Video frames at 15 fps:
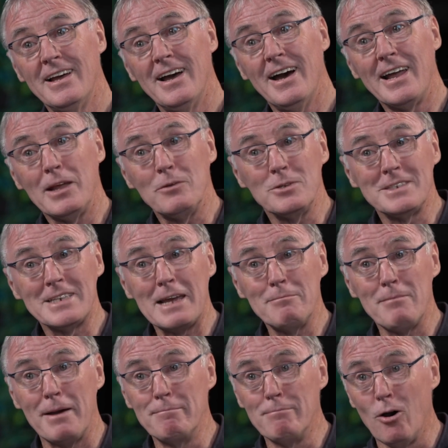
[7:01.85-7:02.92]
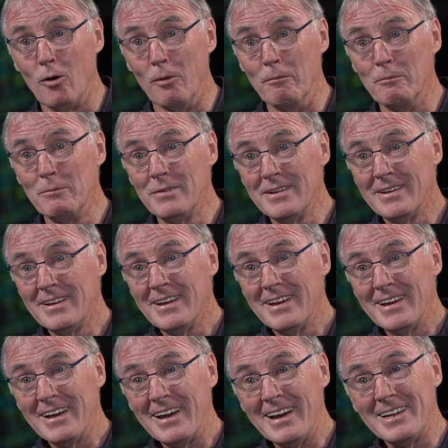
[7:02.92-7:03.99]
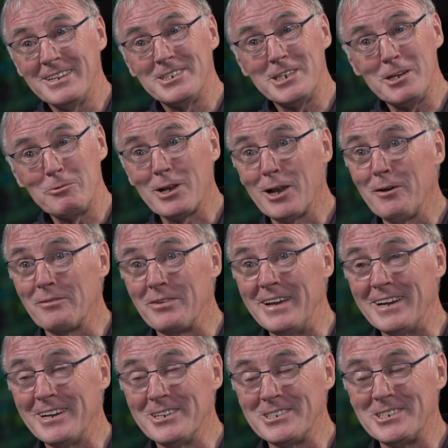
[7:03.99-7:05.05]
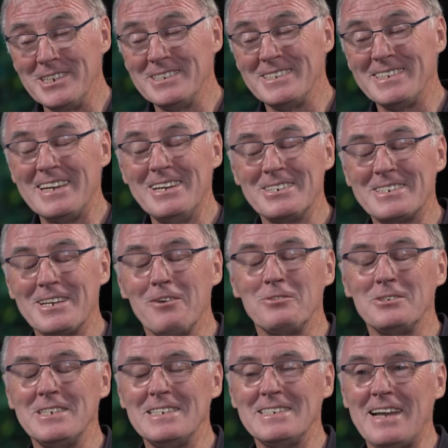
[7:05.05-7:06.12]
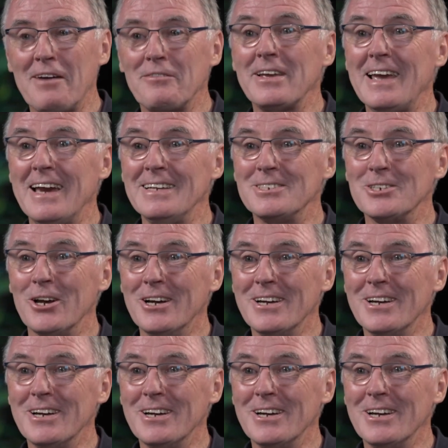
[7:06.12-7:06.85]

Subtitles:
And he would take my mum, and she would love it because she'd see herself as his navigator.